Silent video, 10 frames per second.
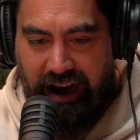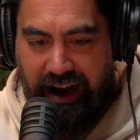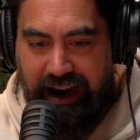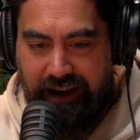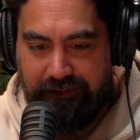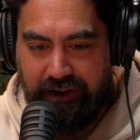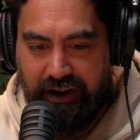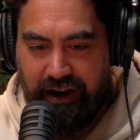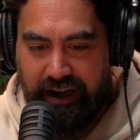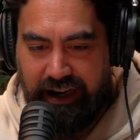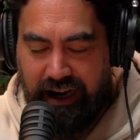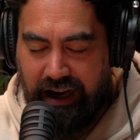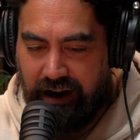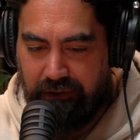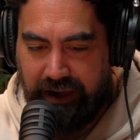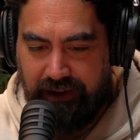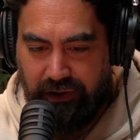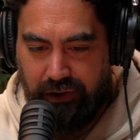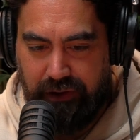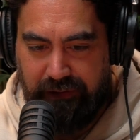I've got one of
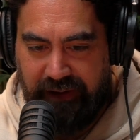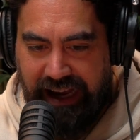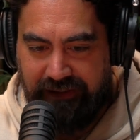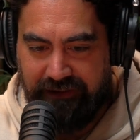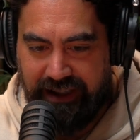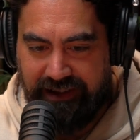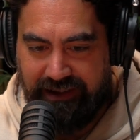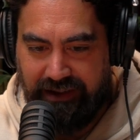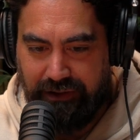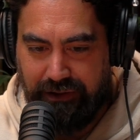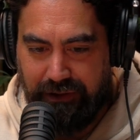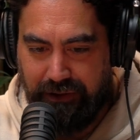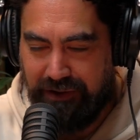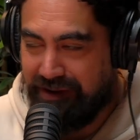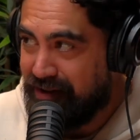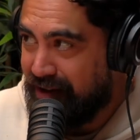your favorites, Dools.